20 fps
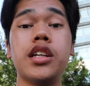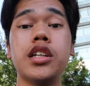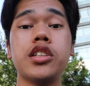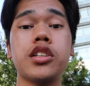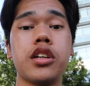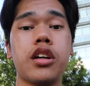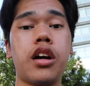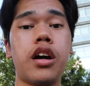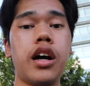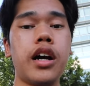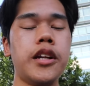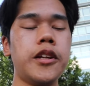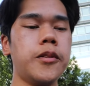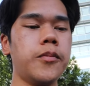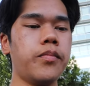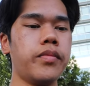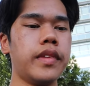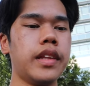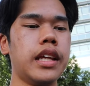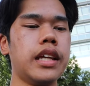Another con
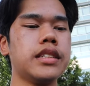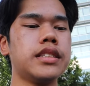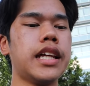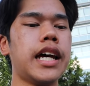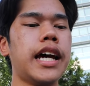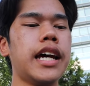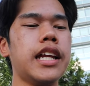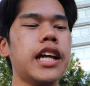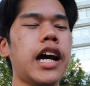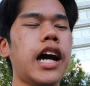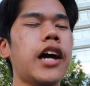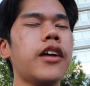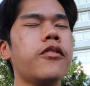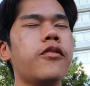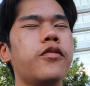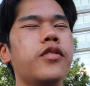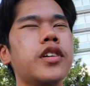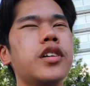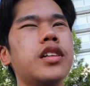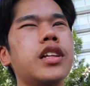is that I
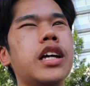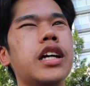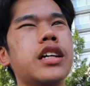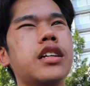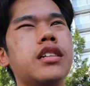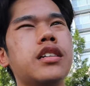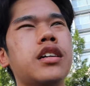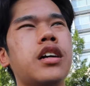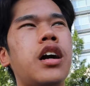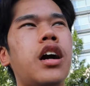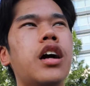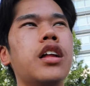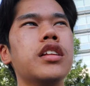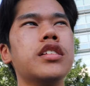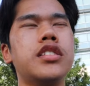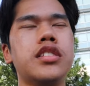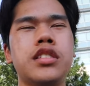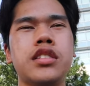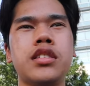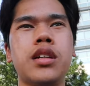feel like
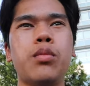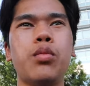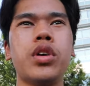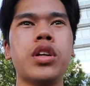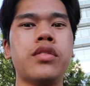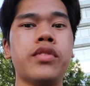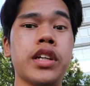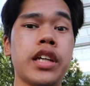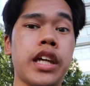college is somewhat of